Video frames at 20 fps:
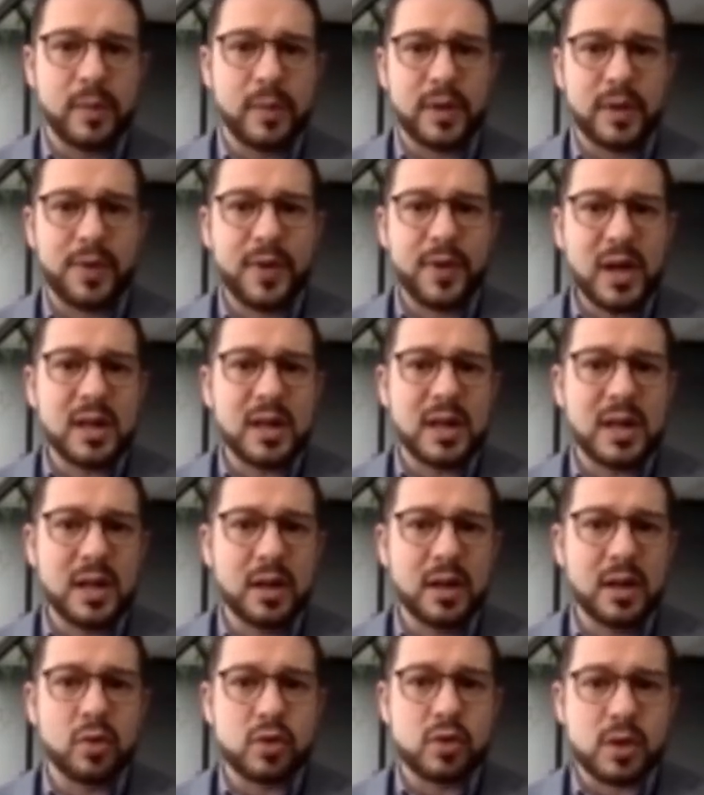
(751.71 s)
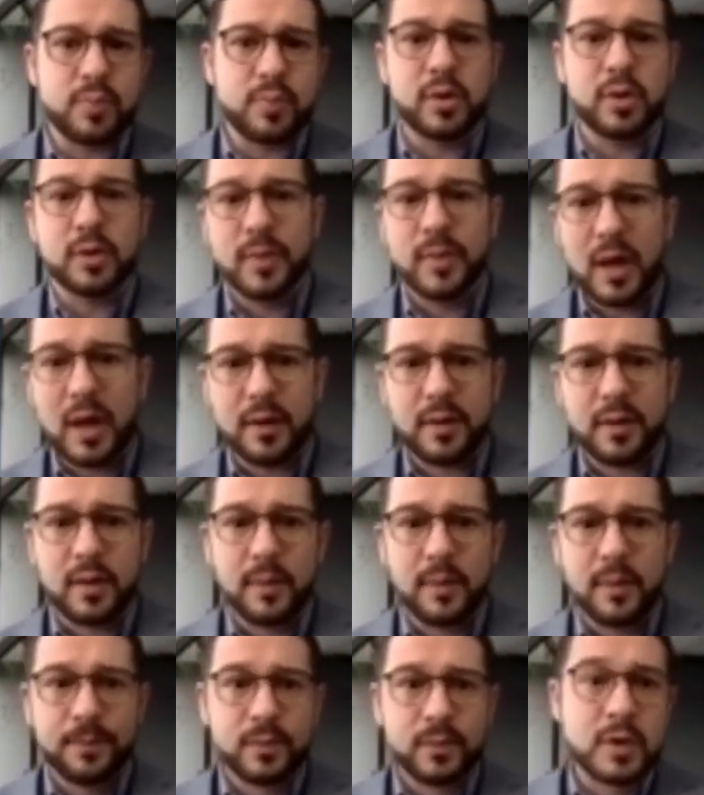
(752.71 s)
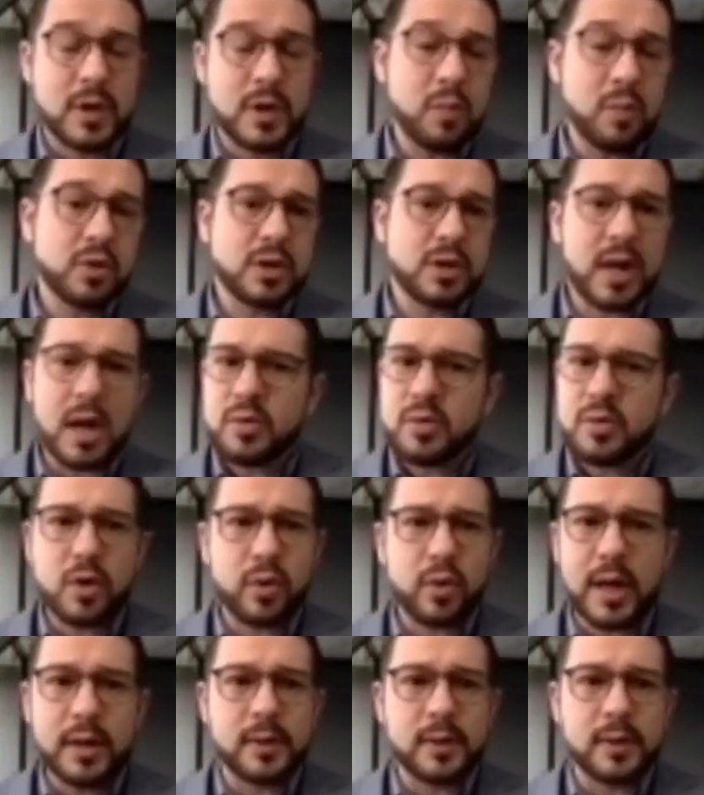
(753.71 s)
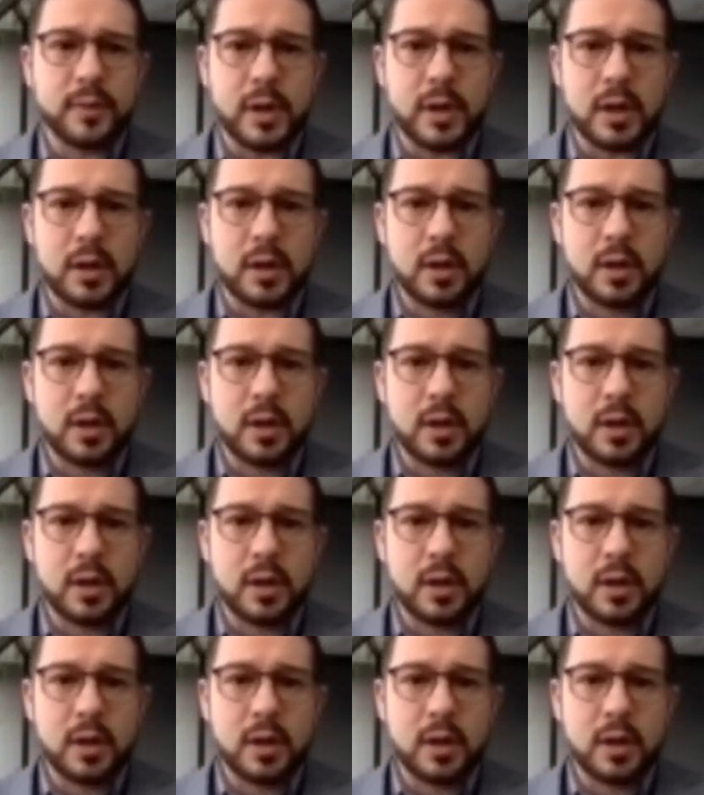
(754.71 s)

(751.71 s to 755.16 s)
but 3 kilos per month sounds okay to me.